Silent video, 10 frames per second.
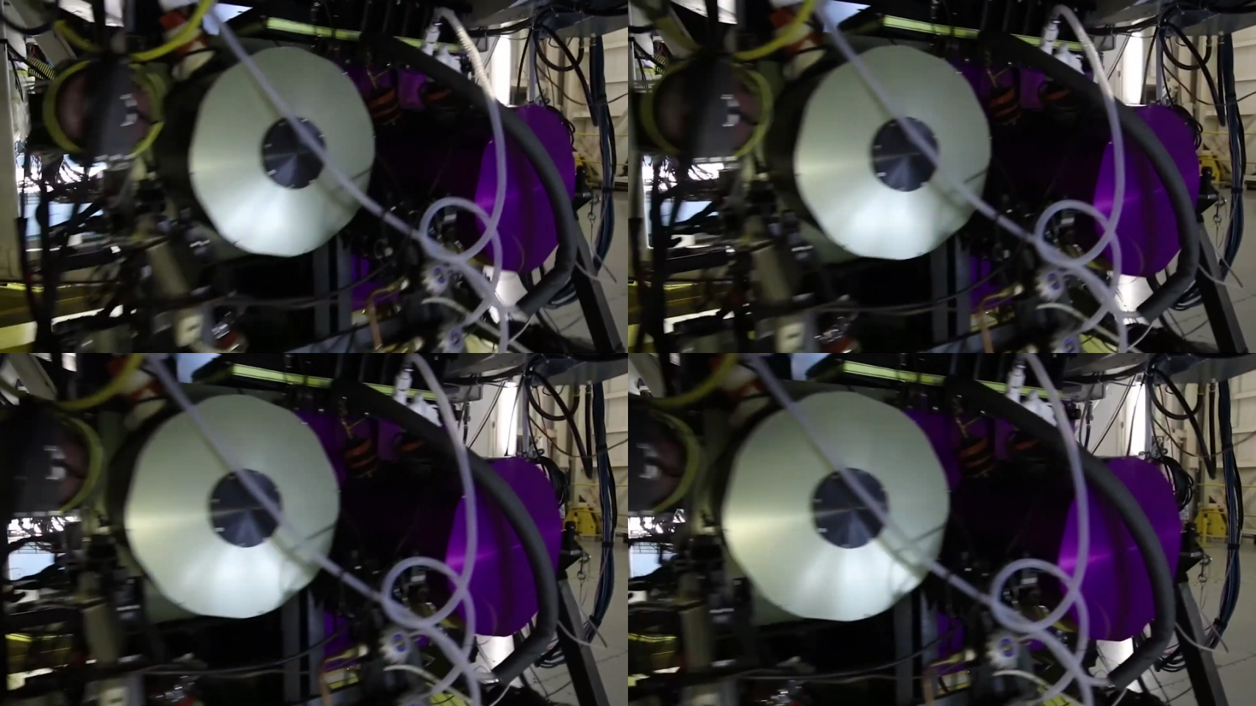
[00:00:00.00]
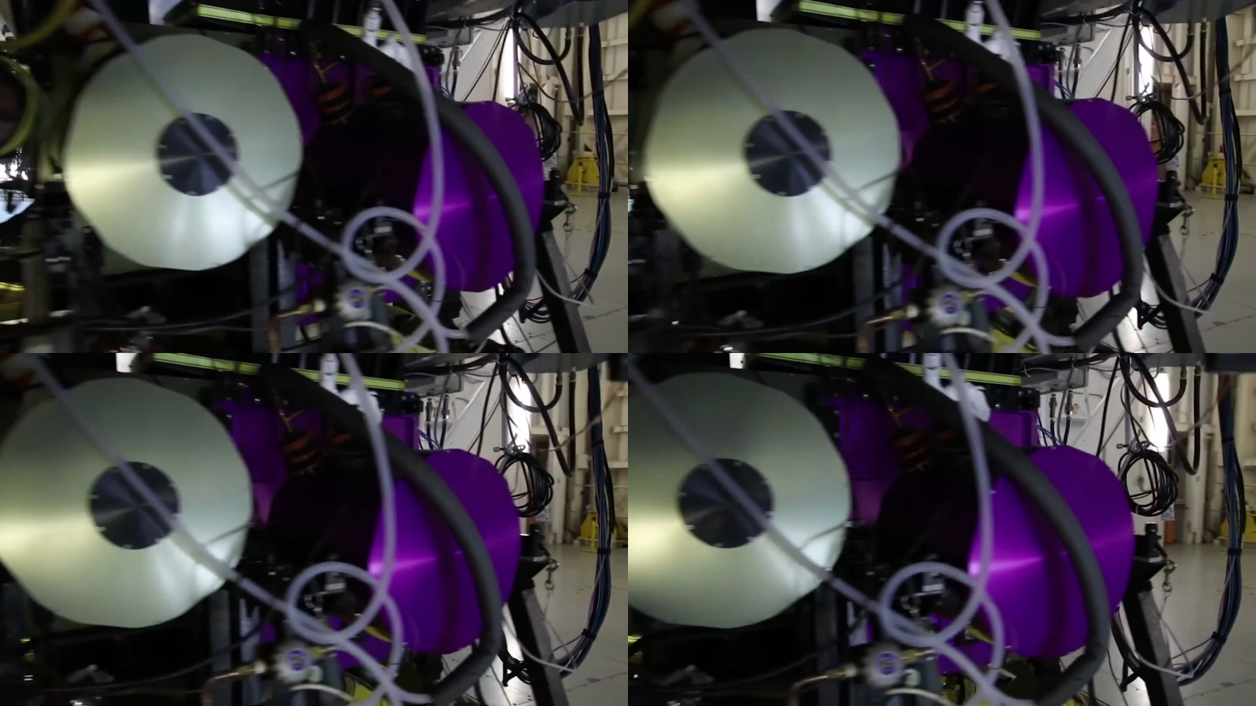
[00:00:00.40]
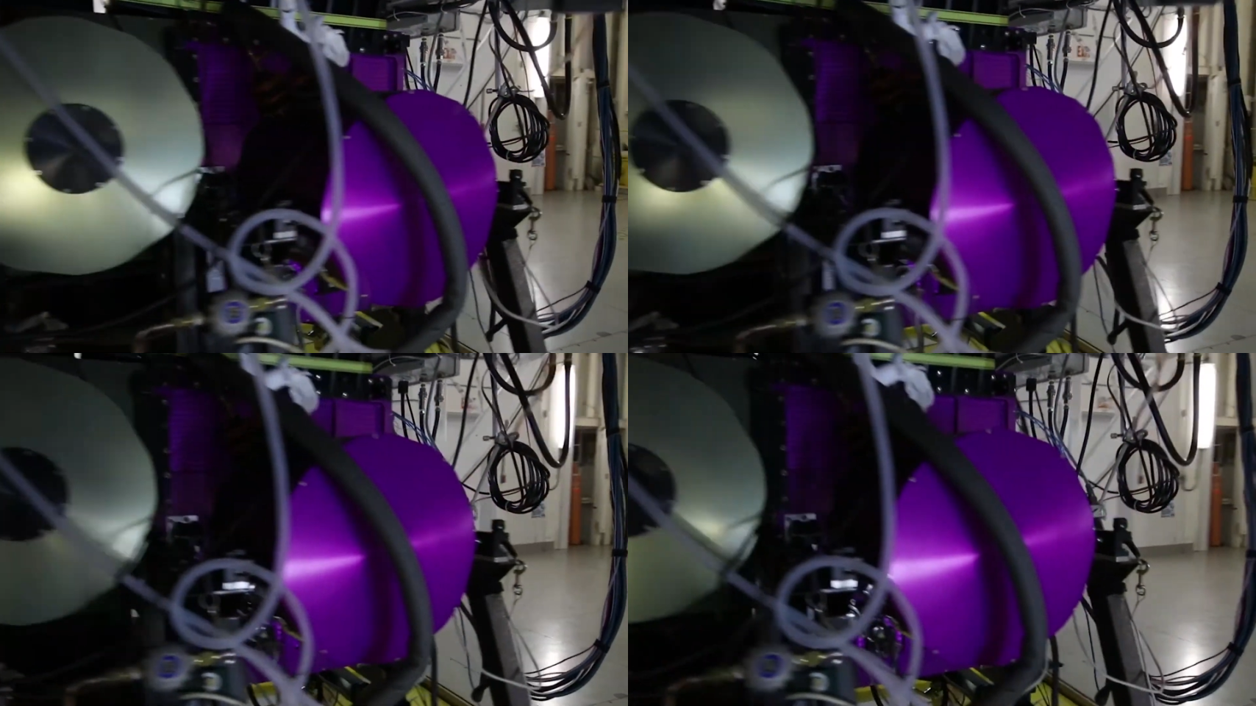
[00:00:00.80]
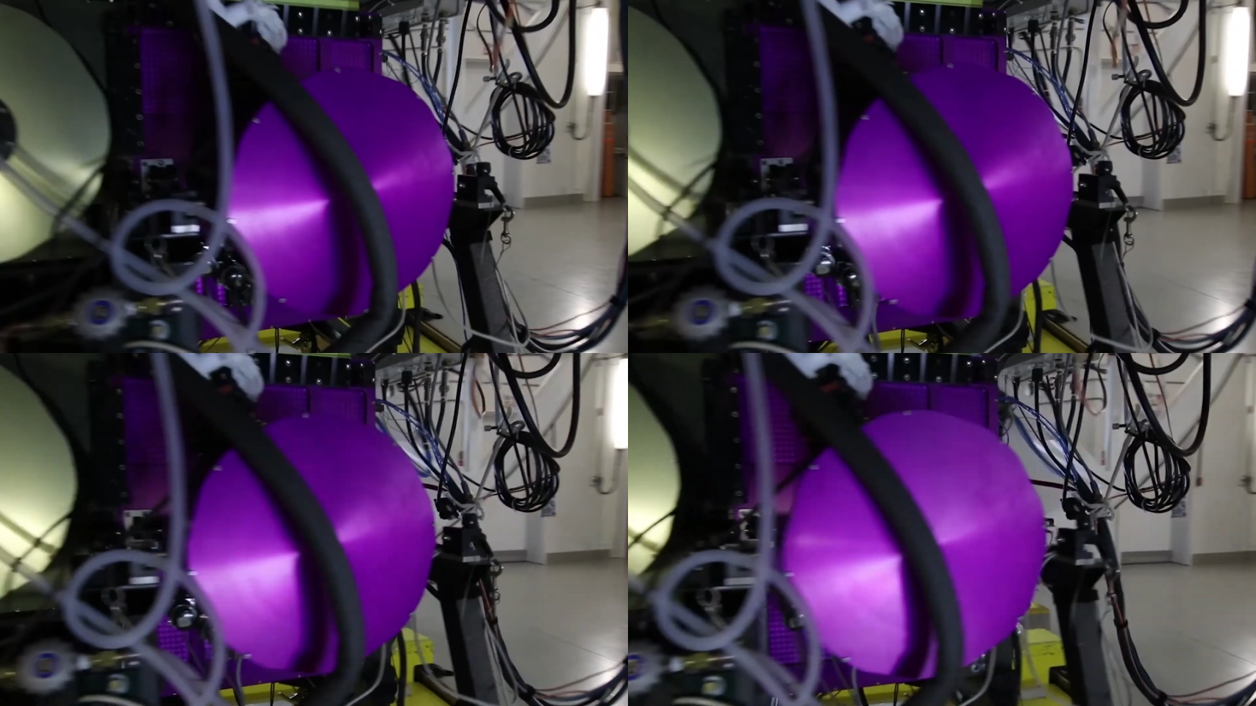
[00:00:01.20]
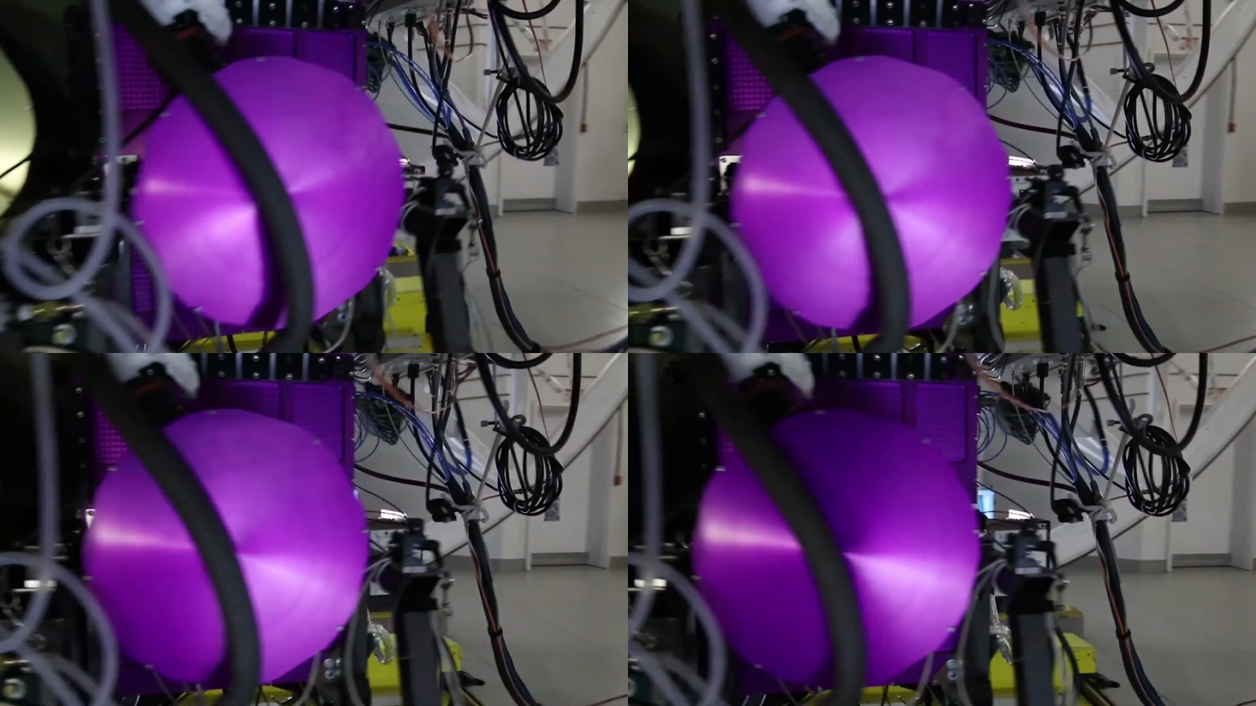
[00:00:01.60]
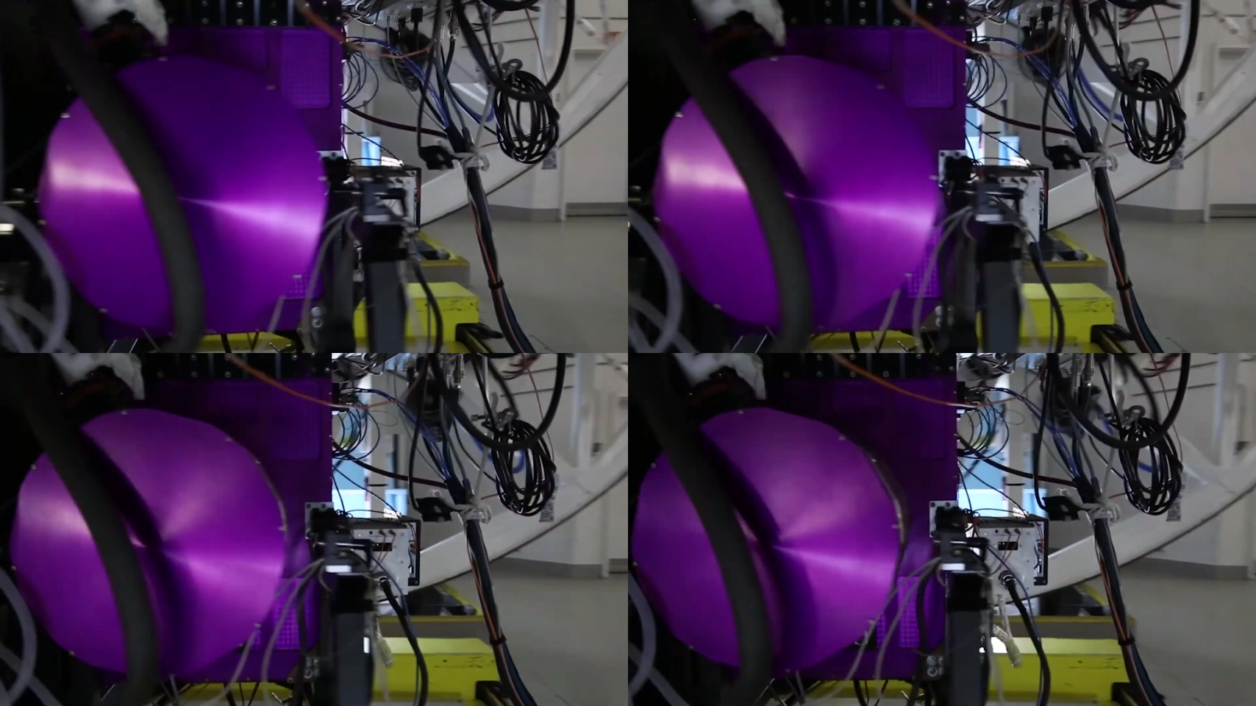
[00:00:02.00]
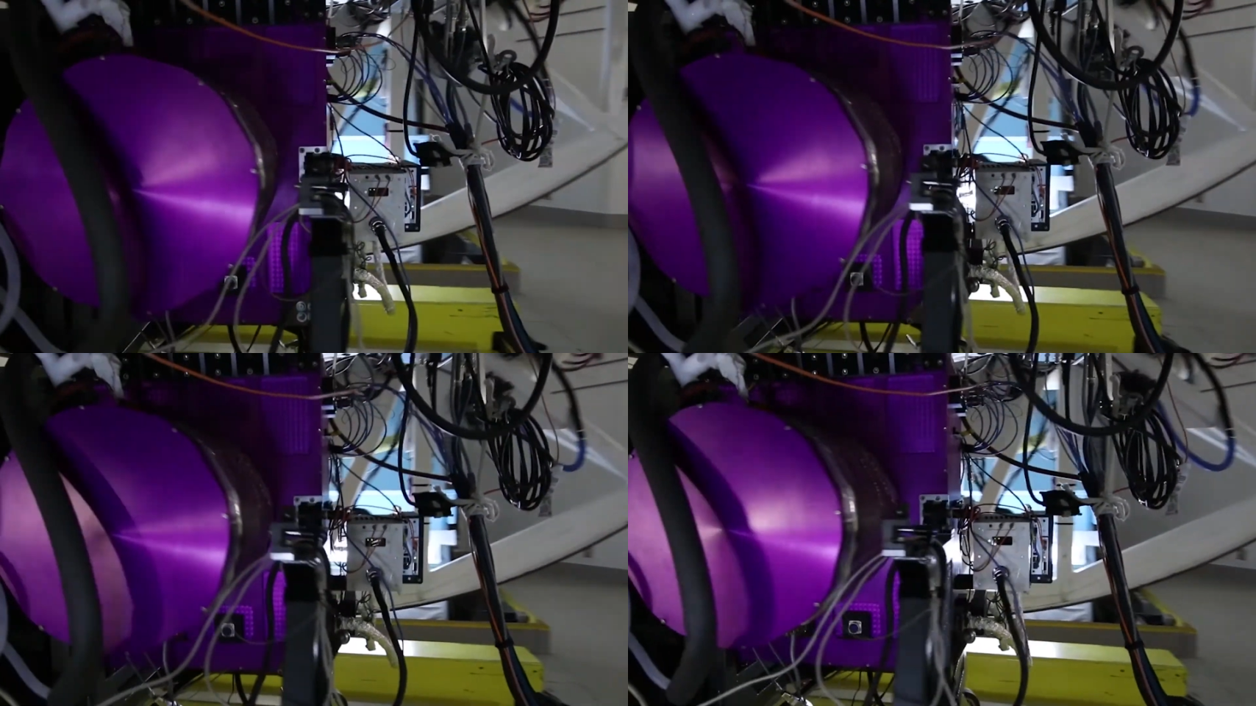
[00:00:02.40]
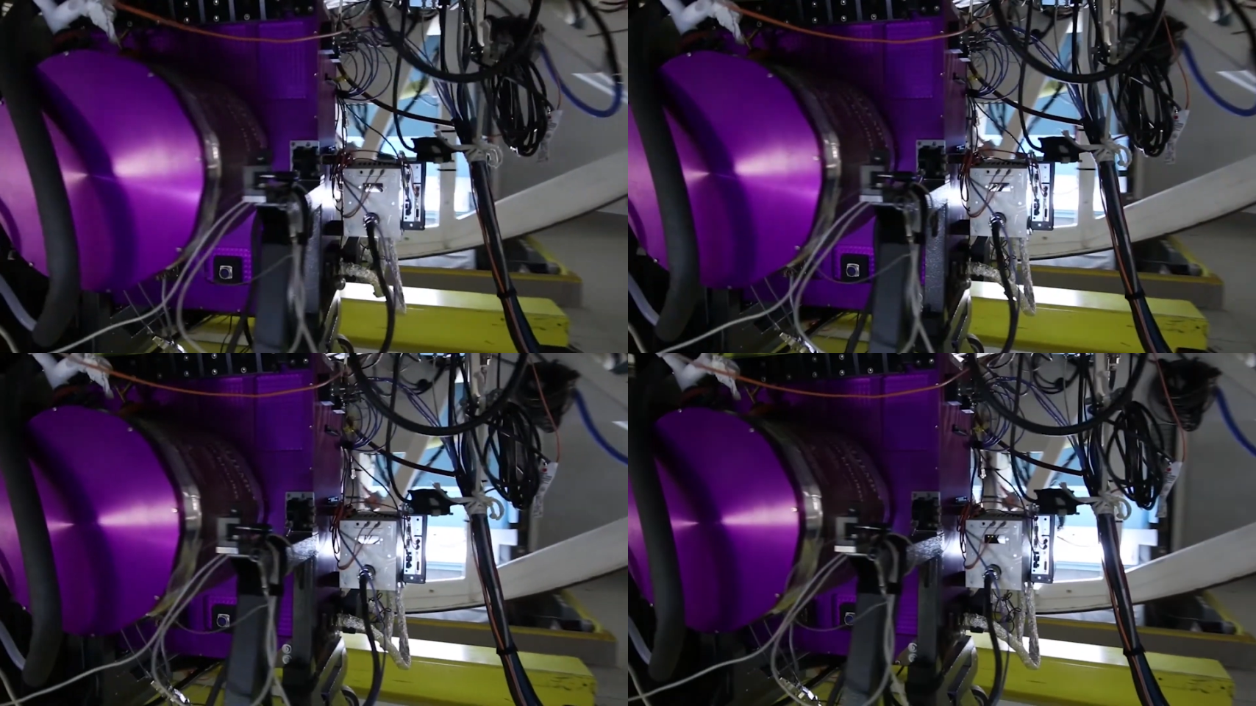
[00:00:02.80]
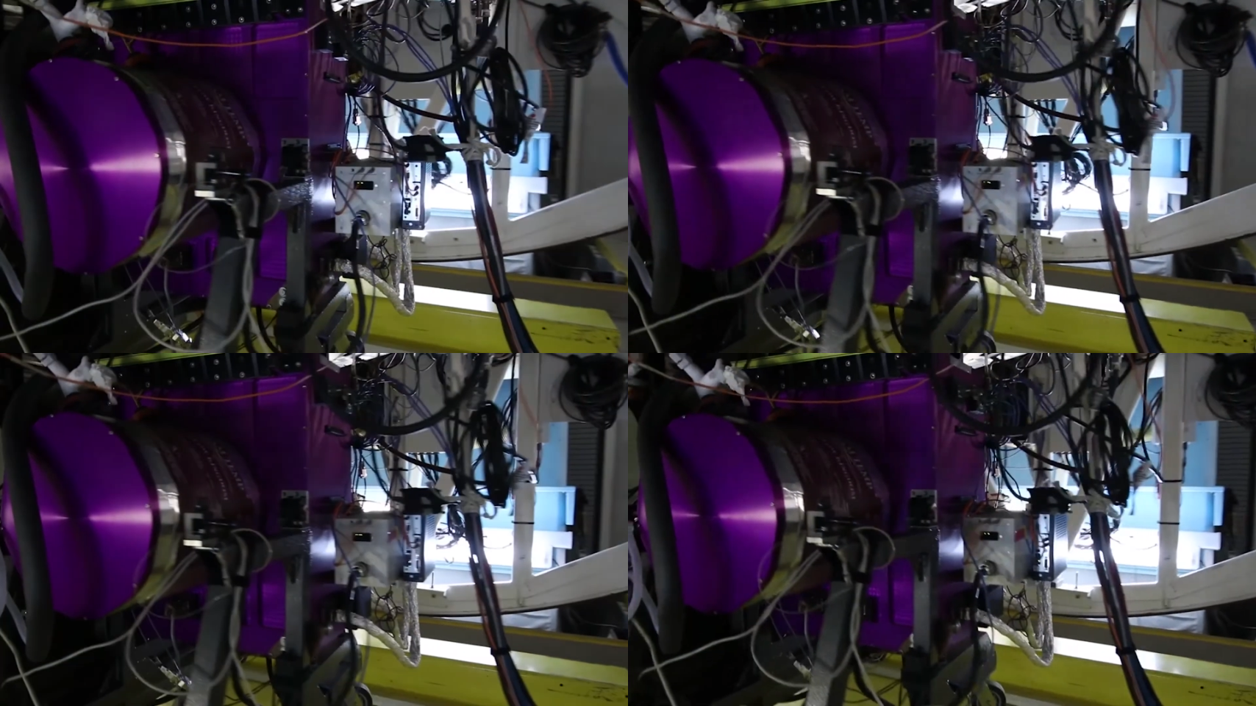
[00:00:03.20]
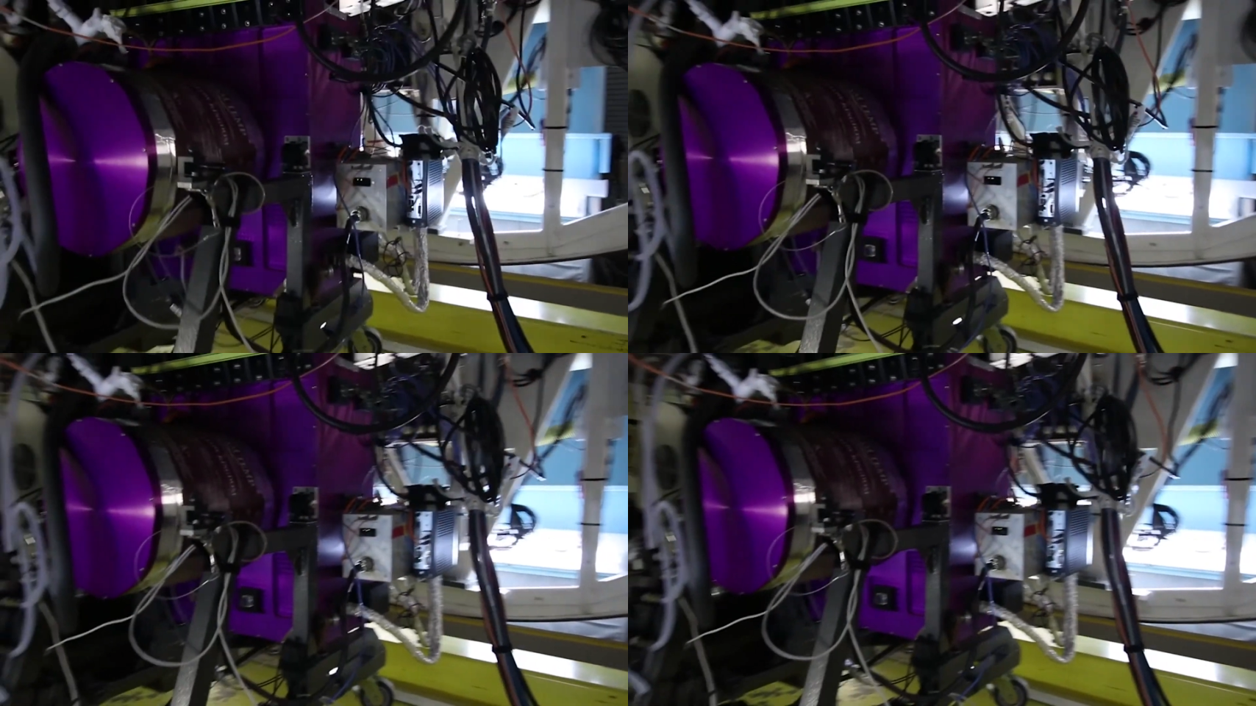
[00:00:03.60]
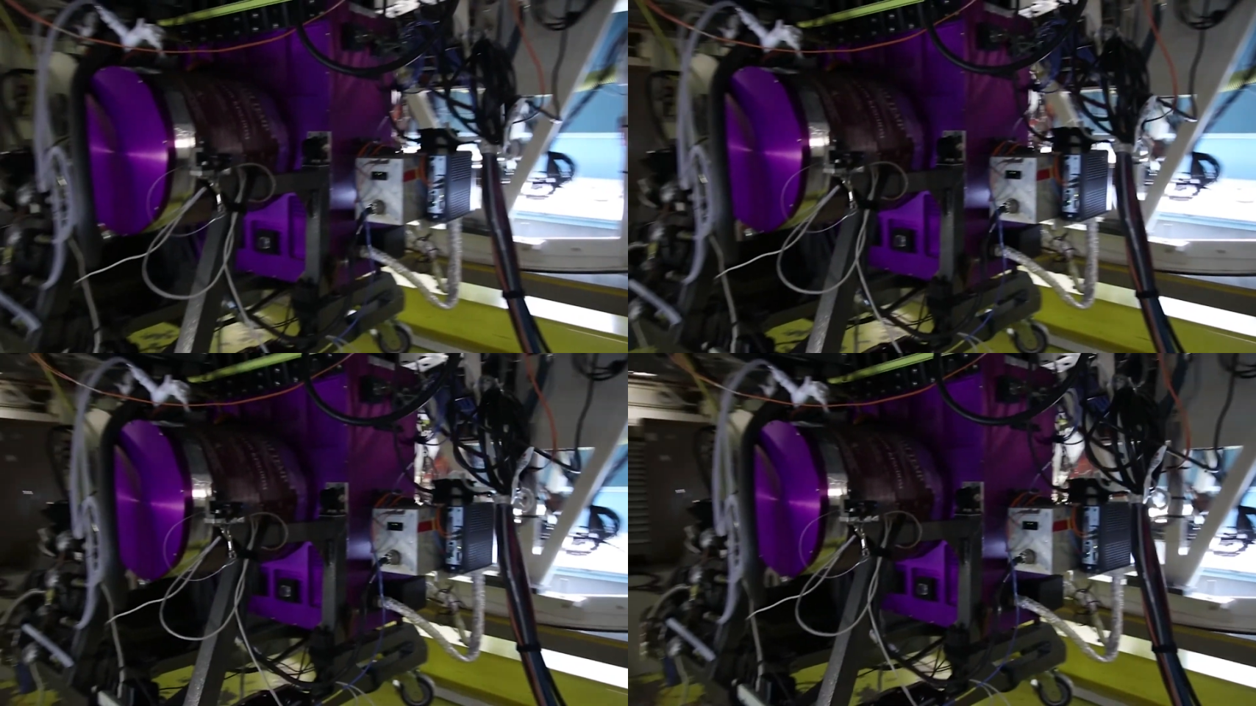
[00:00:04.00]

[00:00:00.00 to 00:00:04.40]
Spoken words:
[unreadable: no face in view]